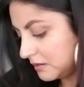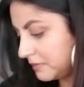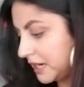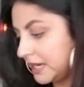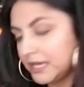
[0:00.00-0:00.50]

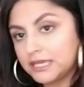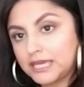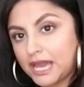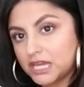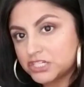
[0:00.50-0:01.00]
my
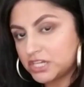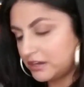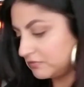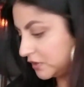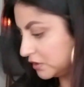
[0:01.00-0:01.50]
cash
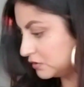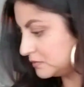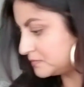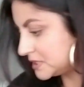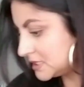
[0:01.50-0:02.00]

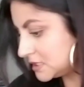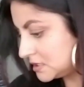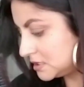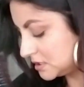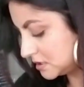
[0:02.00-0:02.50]

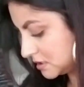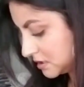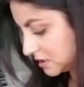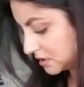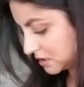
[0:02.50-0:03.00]
envelopes,
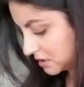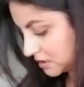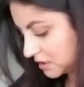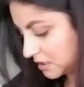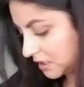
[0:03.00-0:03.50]

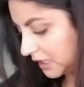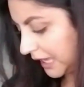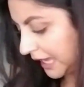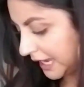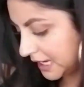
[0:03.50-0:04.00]

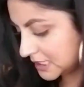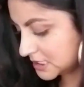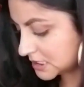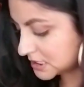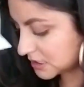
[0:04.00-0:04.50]
and
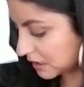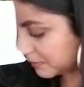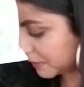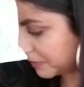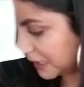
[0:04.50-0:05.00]

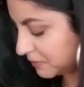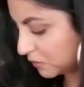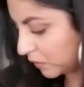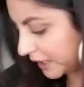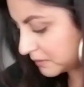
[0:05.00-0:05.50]
some baby
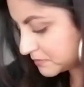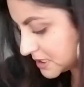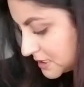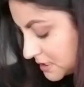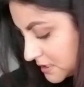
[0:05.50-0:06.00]

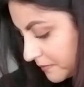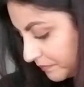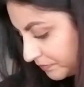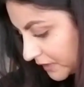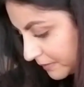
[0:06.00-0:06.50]
wipes.
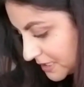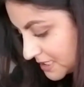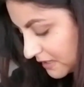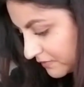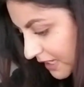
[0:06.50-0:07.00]
Let me
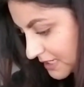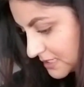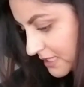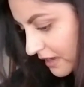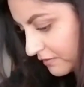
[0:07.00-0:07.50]
see if that's
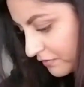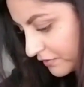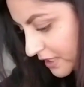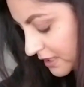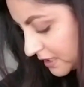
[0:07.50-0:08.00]

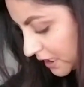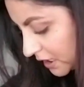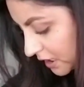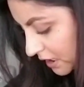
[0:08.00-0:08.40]
everything.